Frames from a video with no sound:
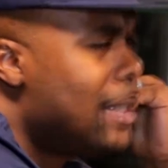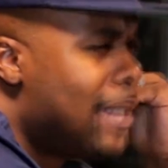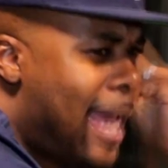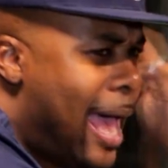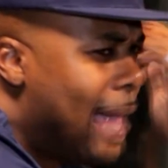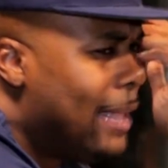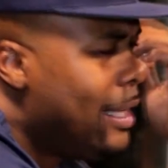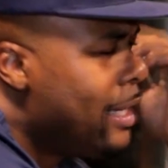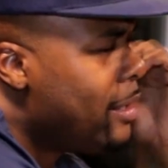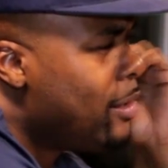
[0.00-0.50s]

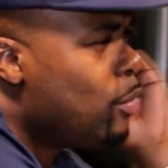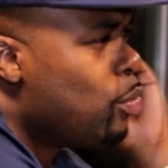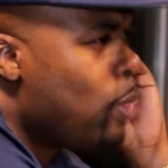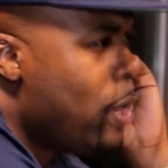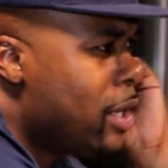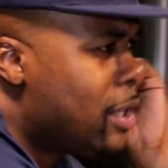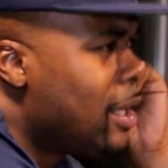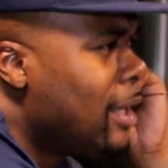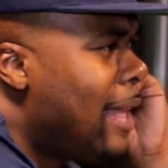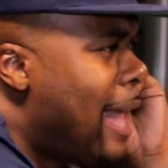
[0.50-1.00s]
Talent,
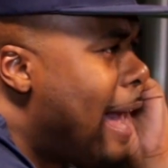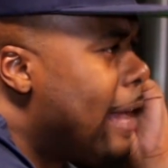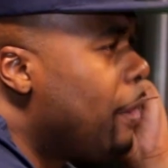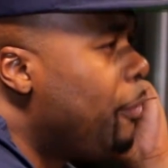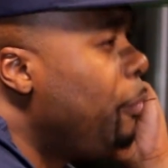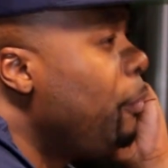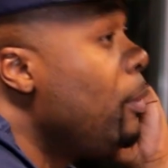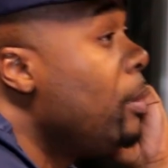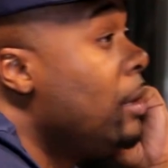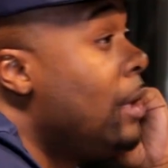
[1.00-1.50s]
it's a lot
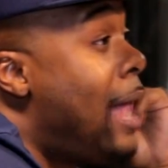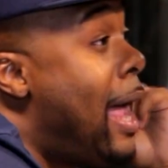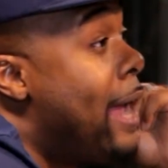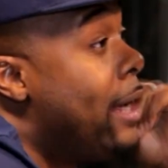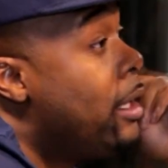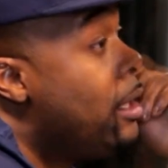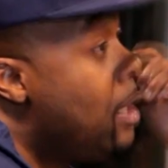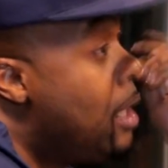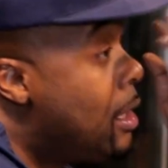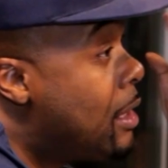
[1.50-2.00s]

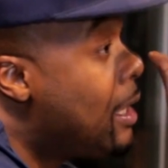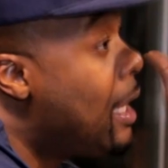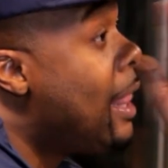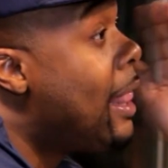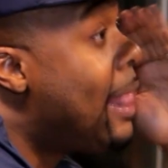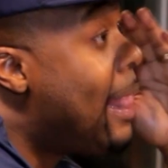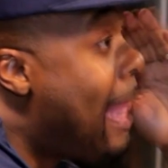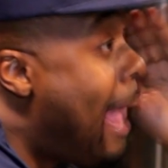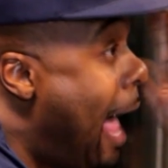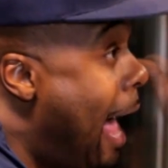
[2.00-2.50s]

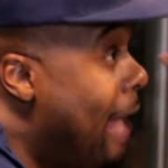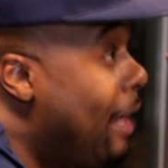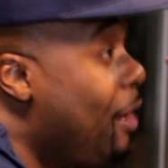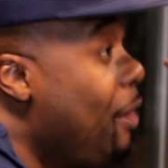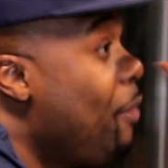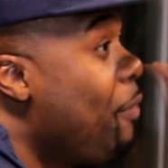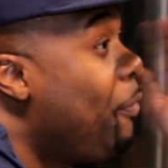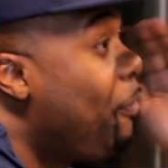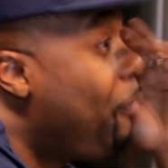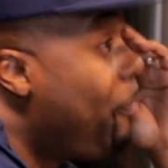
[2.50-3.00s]
of
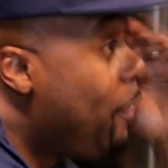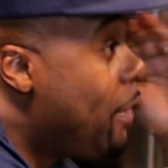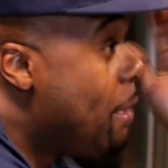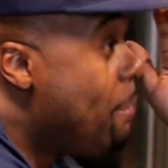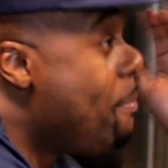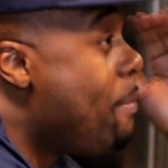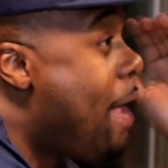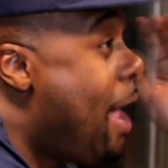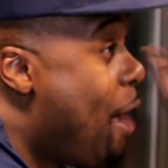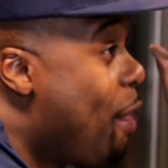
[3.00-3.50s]

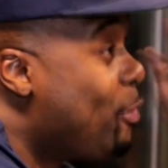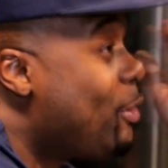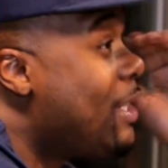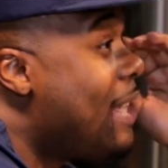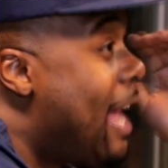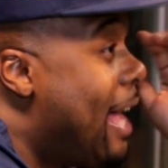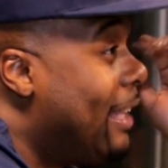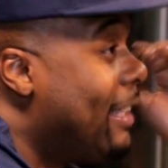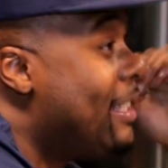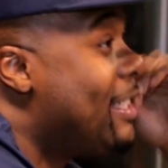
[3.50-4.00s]
female
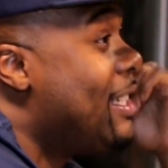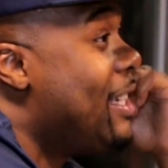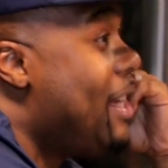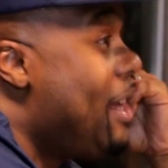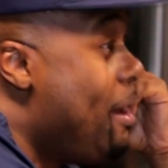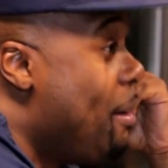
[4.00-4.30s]
talented